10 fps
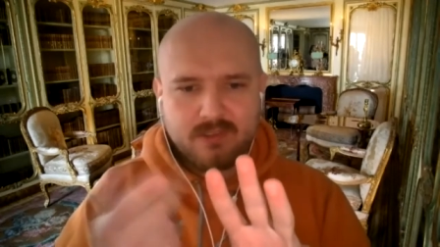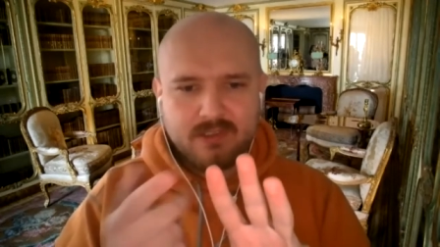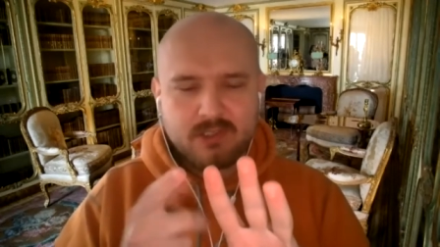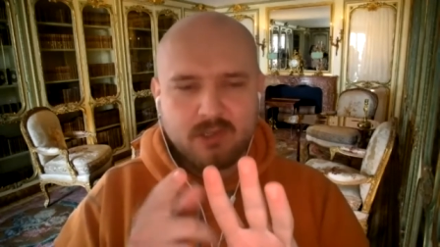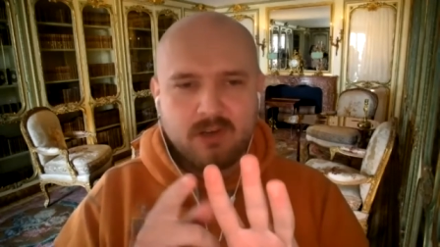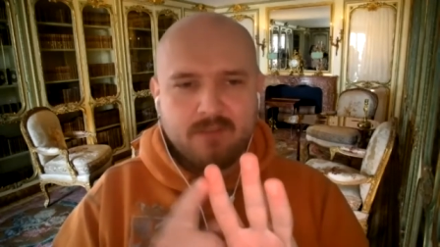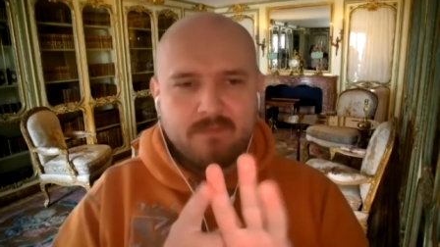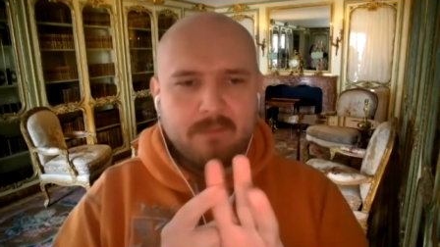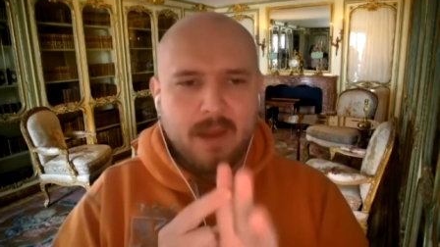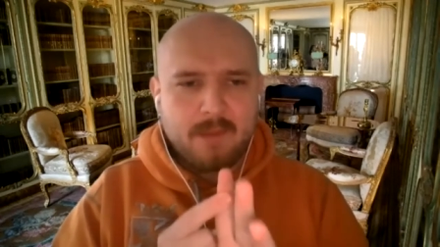so
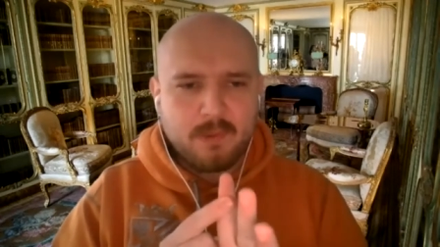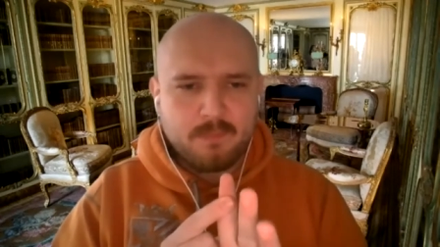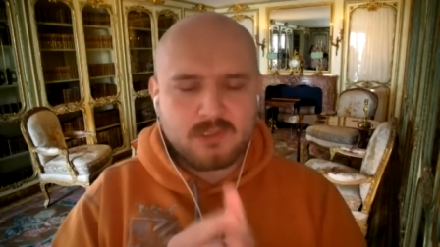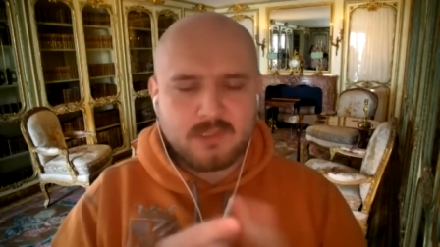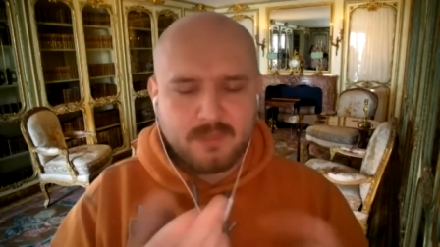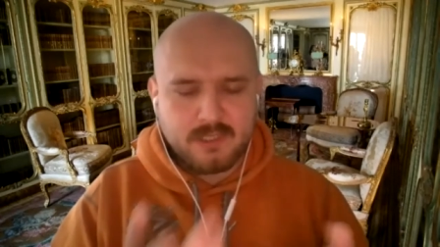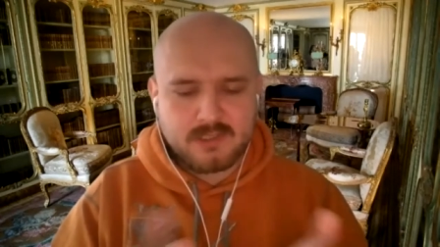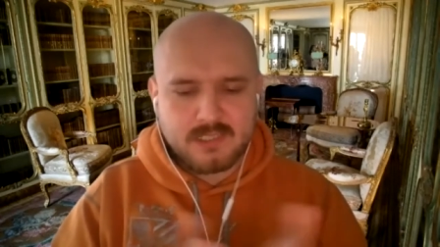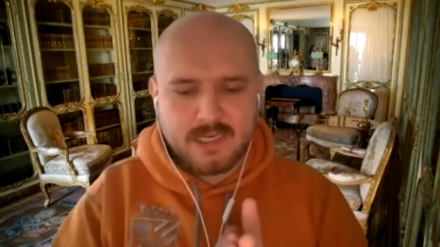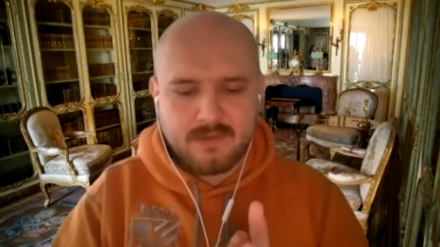my, my proposal
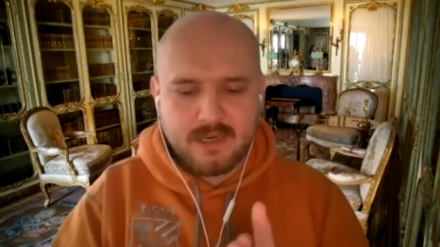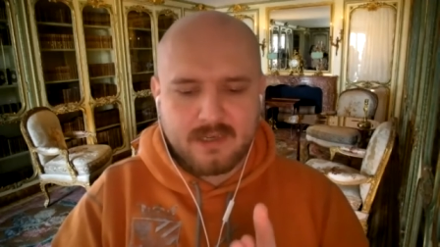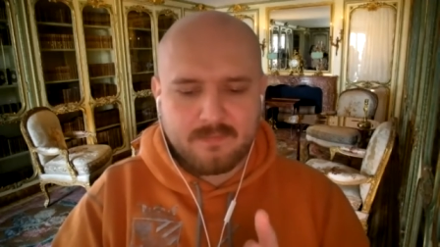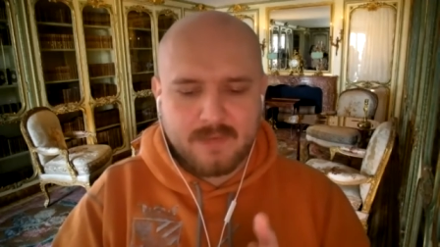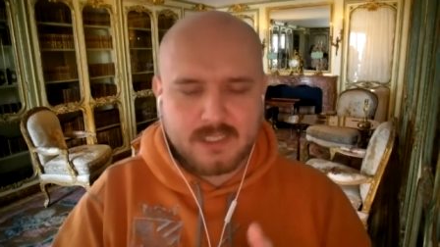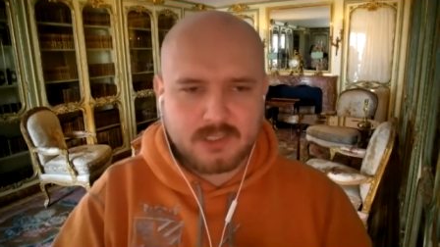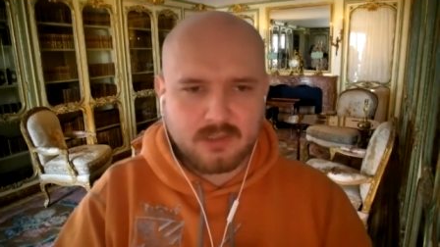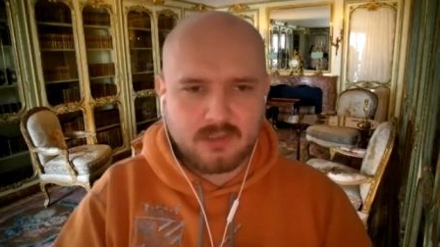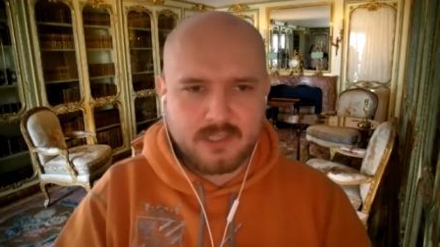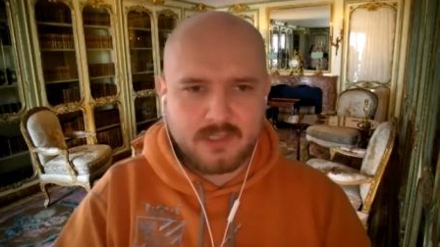because I I message
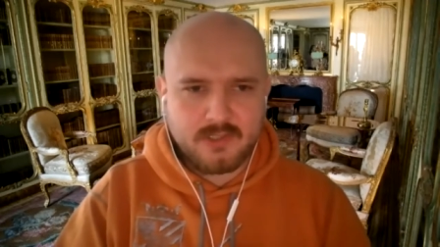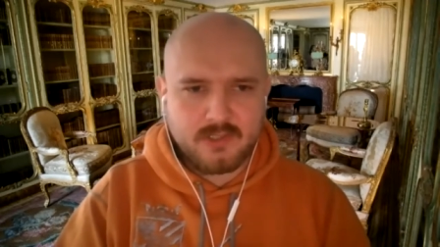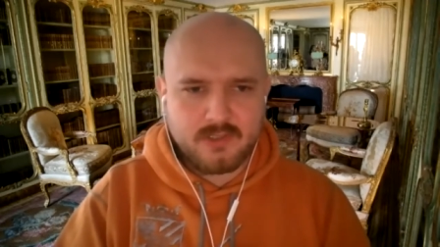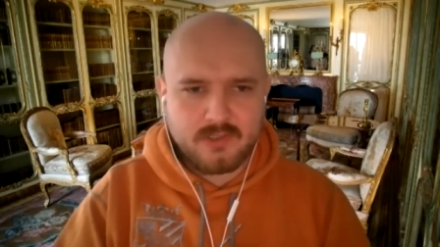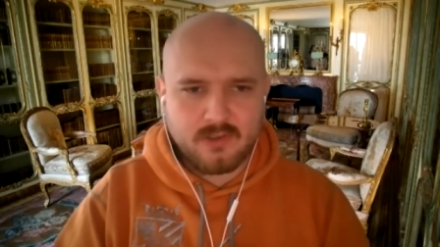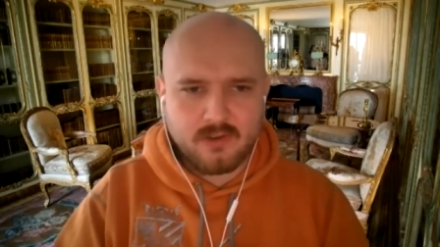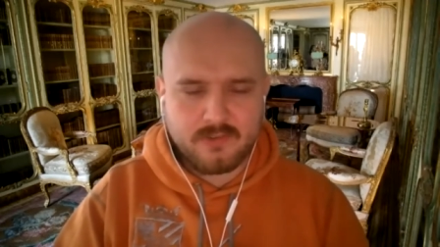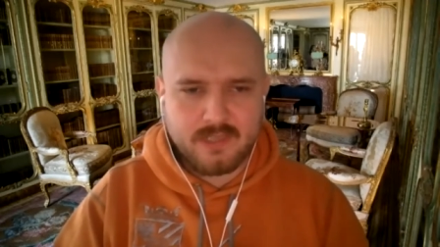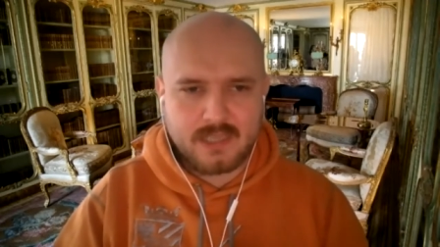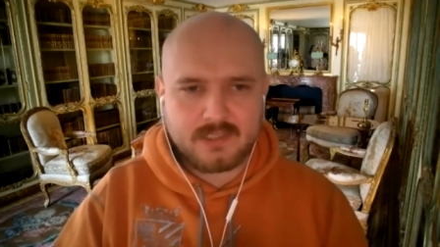already you
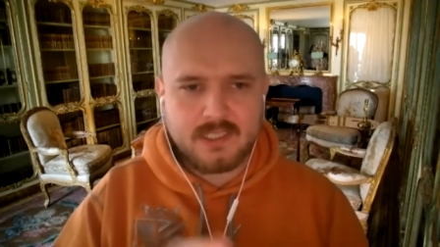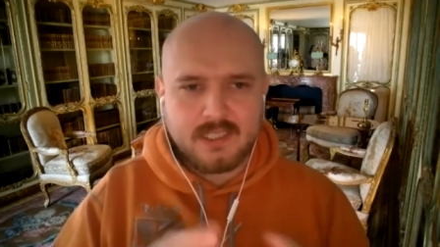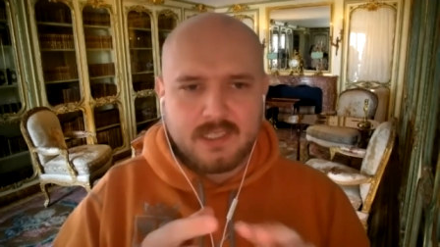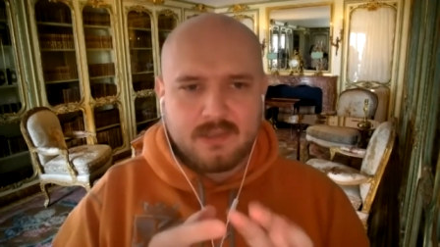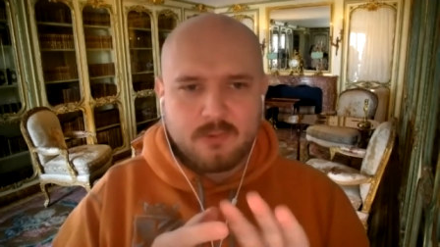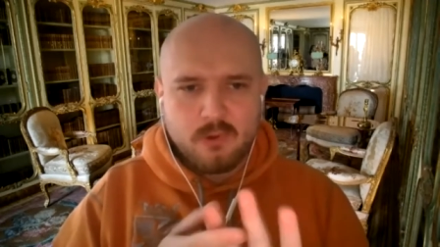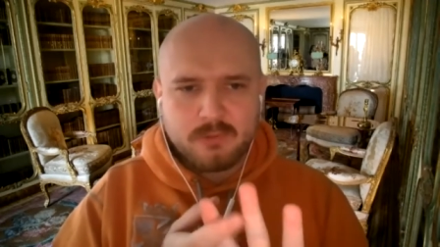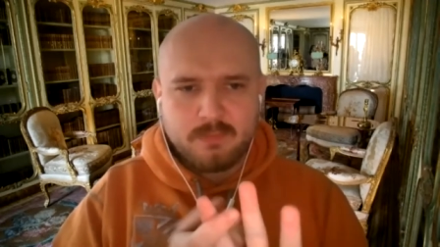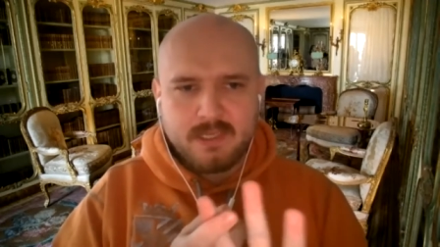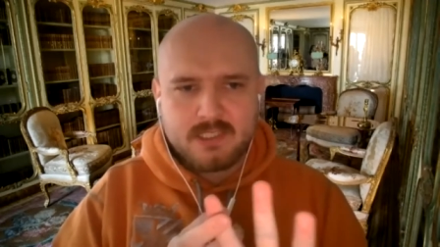on that
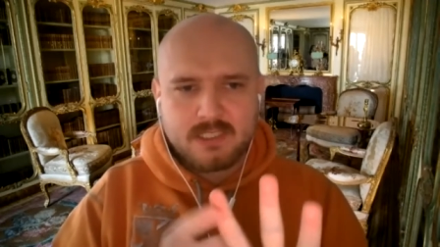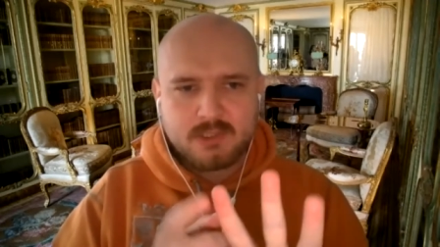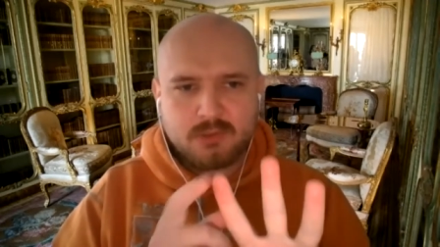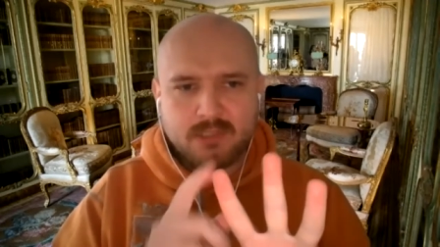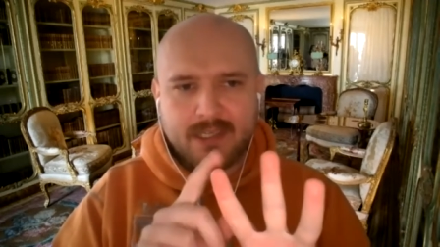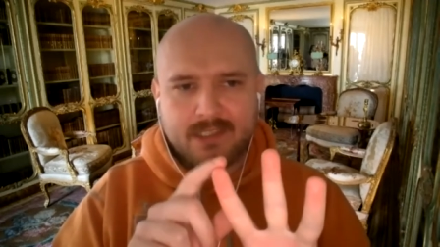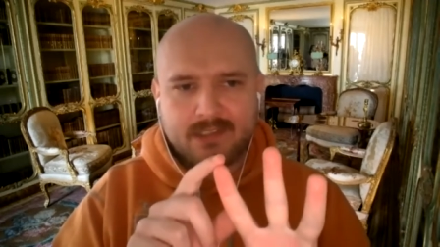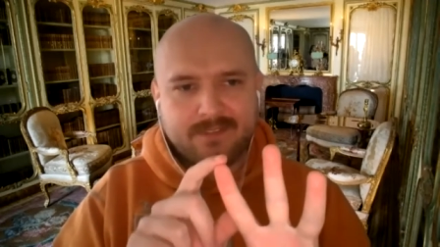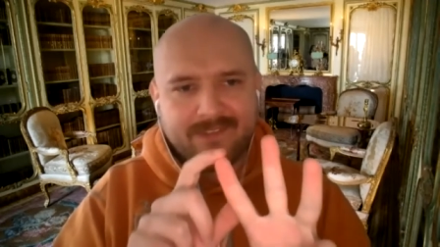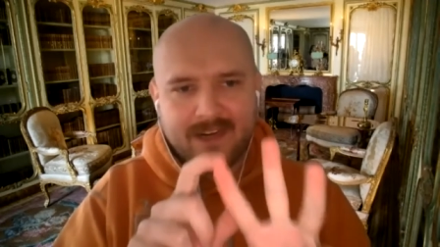would be yeah. just to take
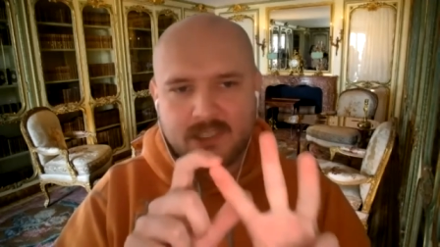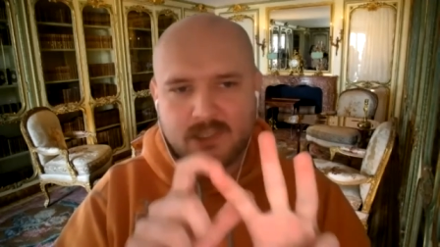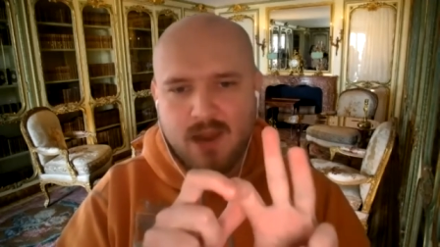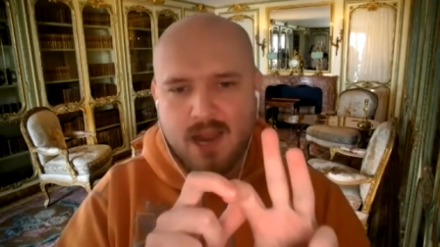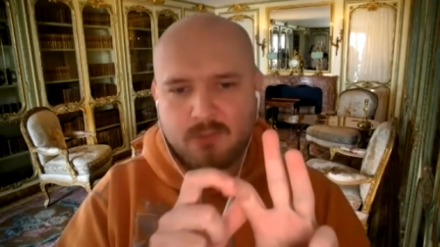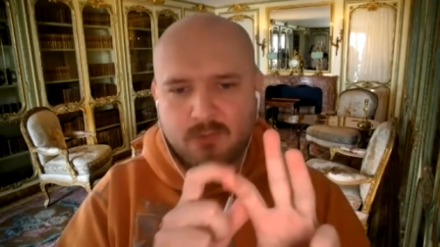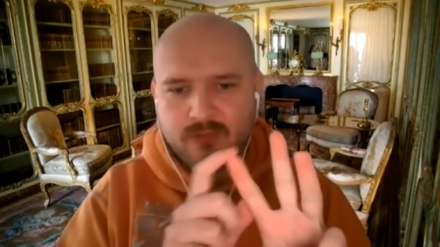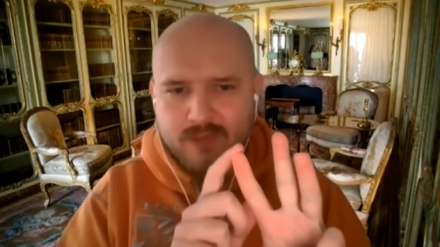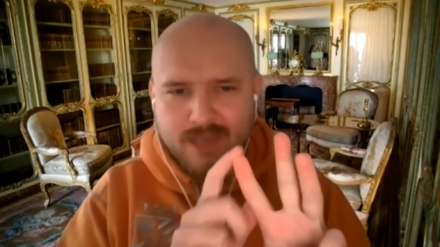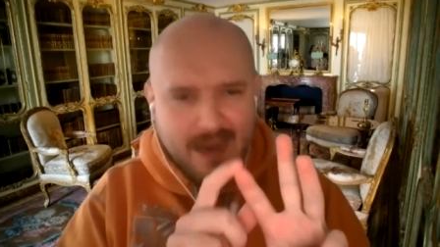the first one with
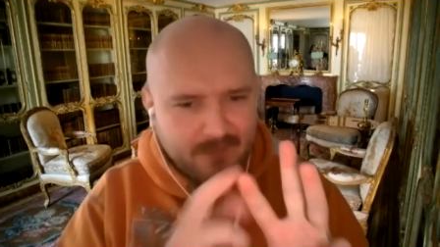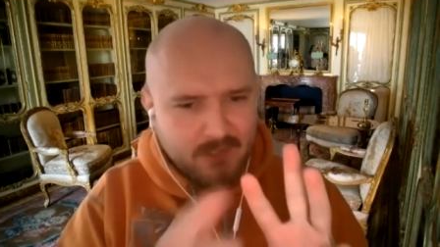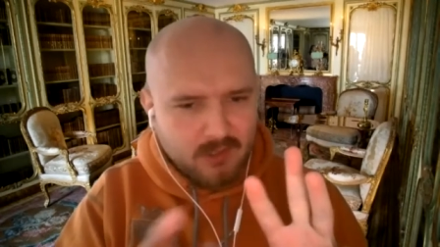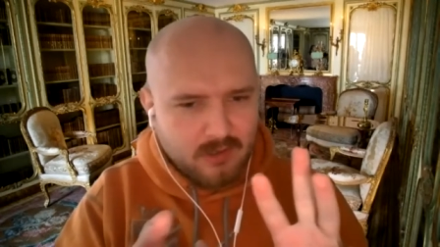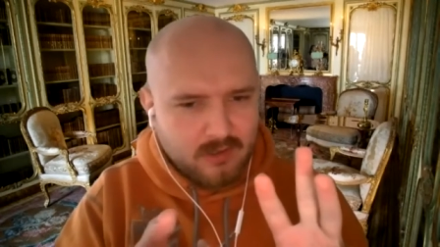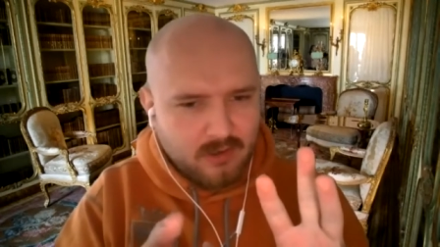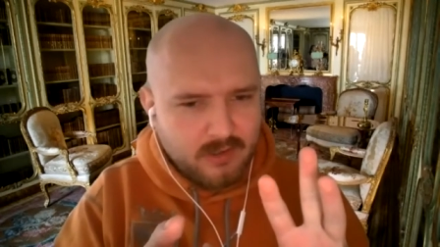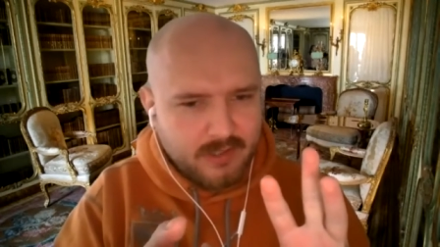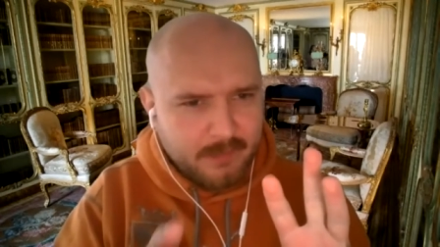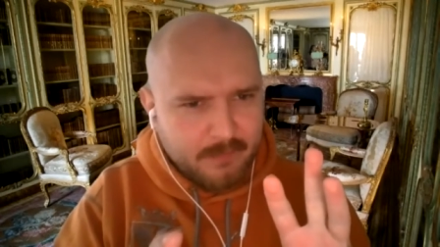Kevin or
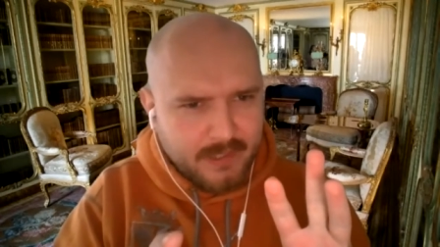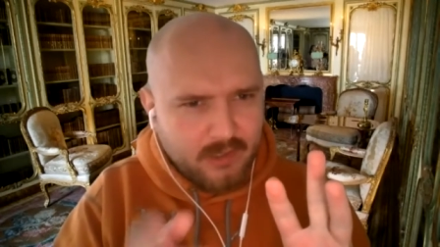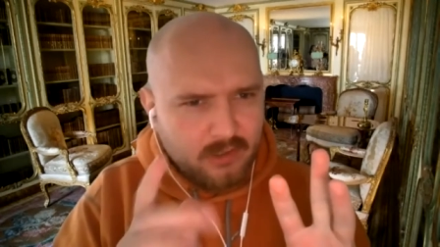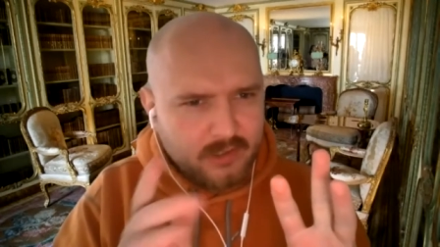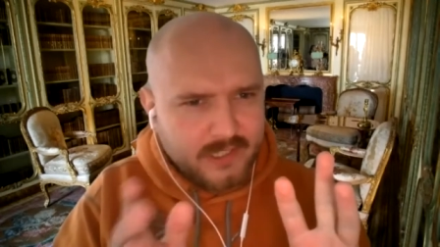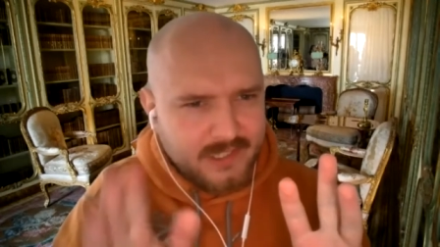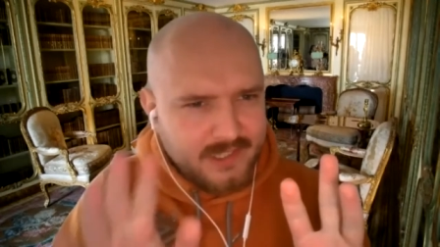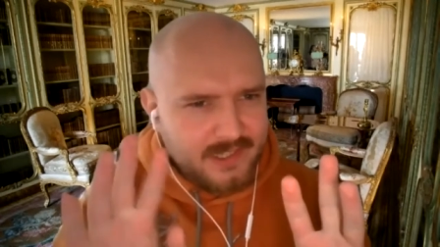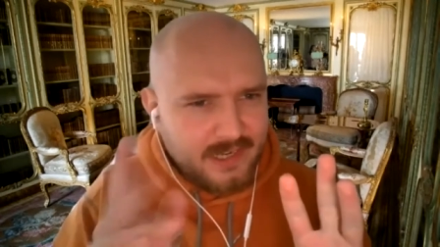or Imri or Kiri.